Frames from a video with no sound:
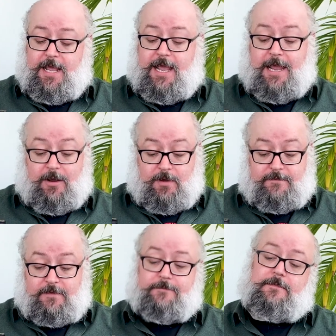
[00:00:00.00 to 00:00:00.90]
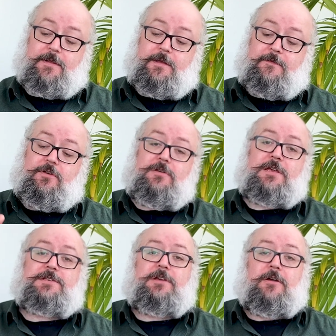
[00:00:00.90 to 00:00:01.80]
However, a few
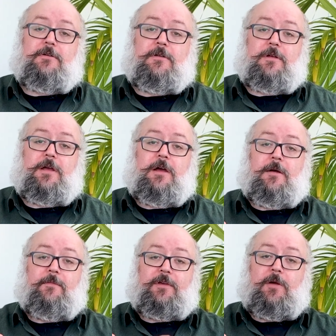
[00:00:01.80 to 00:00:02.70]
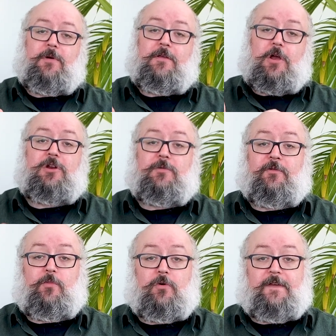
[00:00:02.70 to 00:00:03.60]
years ago, the company that owned it was
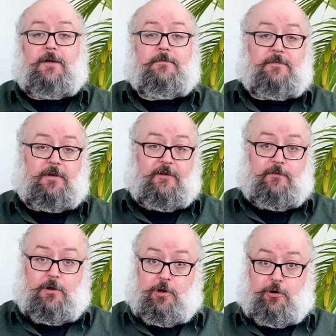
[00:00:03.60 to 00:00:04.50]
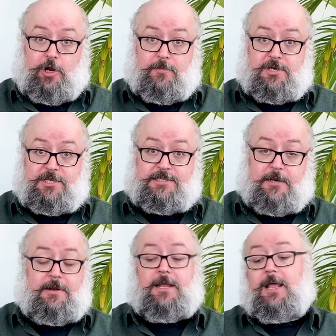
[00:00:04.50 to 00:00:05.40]
bought out, the guys who owned Loch Lomond
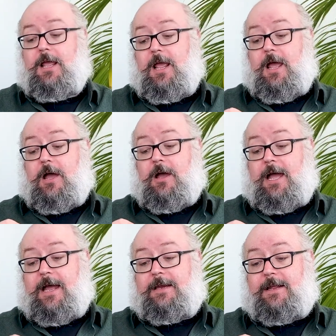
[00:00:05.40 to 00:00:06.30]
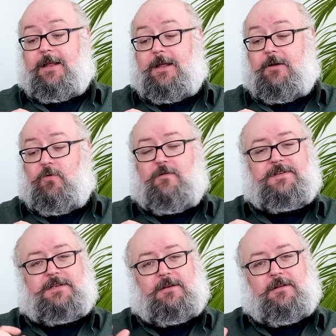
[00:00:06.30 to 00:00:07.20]
Distillery, and all of a
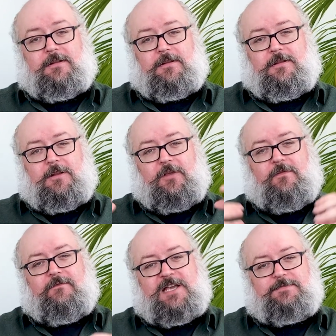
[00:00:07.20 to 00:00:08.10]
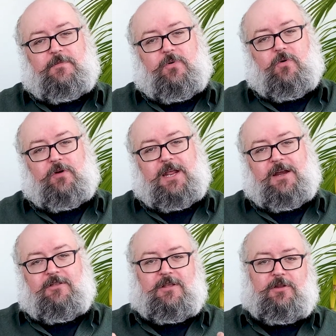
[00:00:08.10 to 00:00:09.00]
sudden loads of investment poured
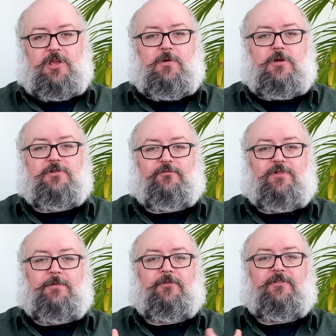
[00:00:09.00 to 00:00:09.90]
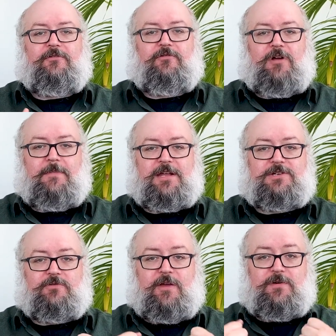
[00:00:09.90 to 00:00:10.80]
in. The new owners really wanted to try and make
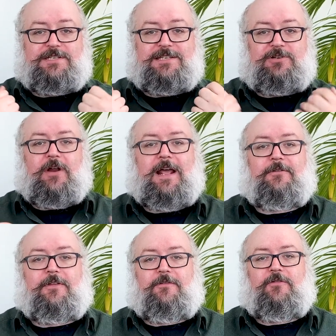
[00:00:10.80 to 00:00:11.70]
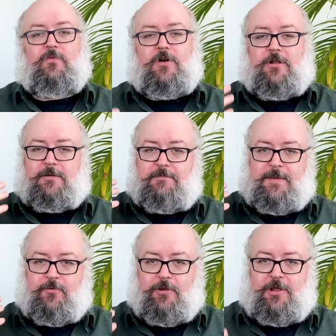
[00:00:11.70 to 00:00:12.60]
sure their whiskies got out into the world and
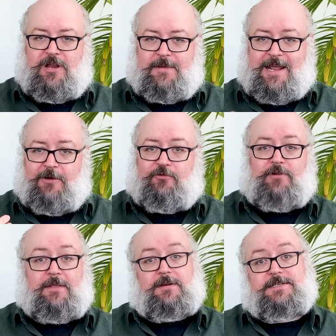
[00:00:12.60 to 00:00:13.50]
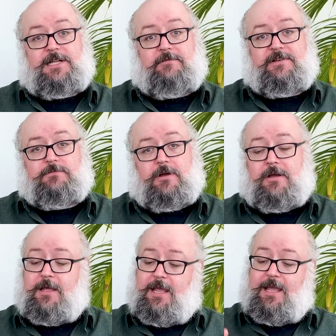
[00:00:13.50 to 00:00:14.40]
people learned about how great the distilleries were,
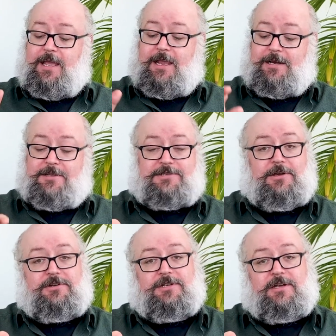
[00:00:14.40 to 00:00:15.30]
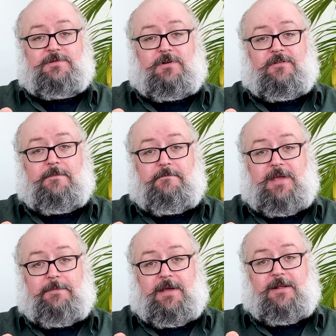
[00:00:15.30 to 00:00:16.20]
and Glen Scotia is one of the
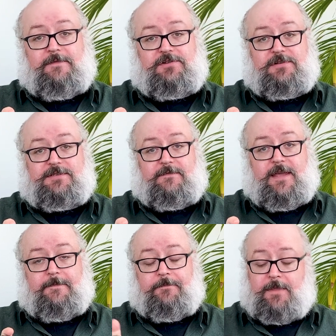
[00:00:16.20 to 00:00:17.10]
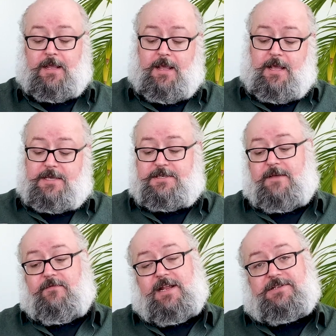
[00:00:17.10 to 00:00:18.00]
big beneficiaries of that. So
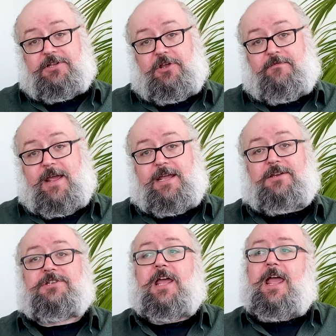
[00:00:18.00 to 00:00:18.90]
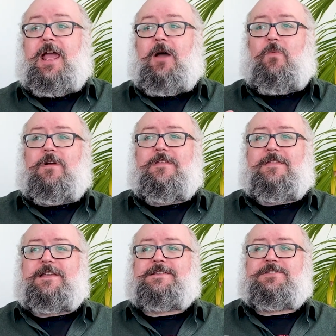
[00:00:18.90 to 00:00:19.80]
they've released a new range, and one of the
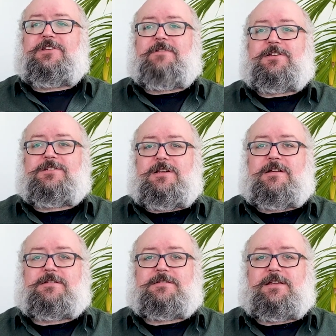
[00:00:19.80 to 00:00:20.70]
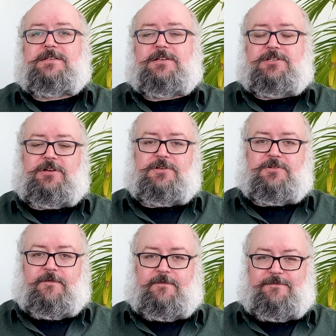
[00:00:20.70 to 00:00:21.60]
things this new range does is it shows
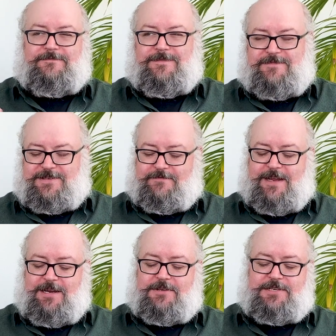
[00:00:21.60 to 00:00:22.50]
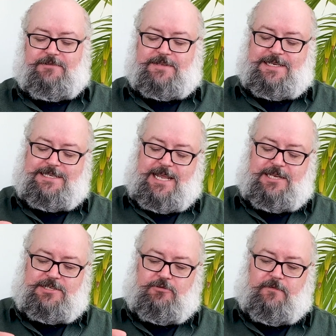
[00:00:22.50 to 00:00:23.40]
off the sort of idiosyncratic
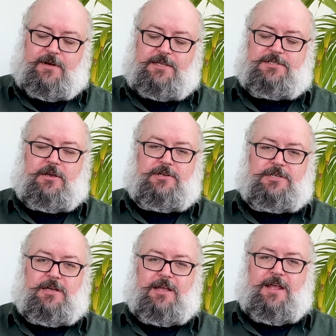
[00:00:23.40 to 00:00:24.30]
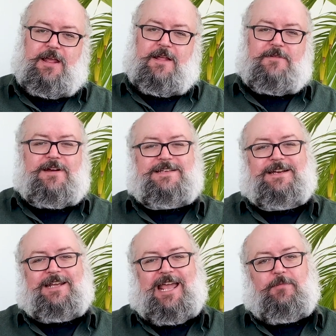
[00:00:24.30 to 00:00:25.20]
nature of Glen Scotia. There really isn't
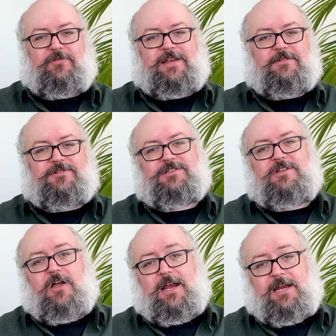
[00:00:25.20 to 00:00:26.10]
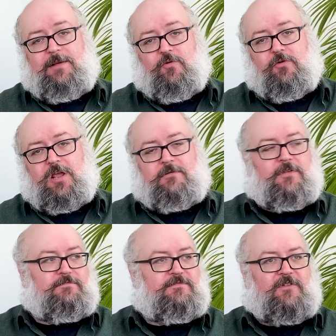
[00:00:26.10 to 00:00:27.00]
a Campbelltown style anymore. You know,
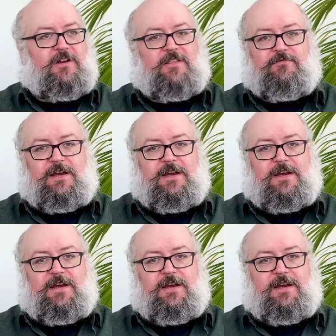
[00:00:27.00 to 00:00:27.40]
there's only 3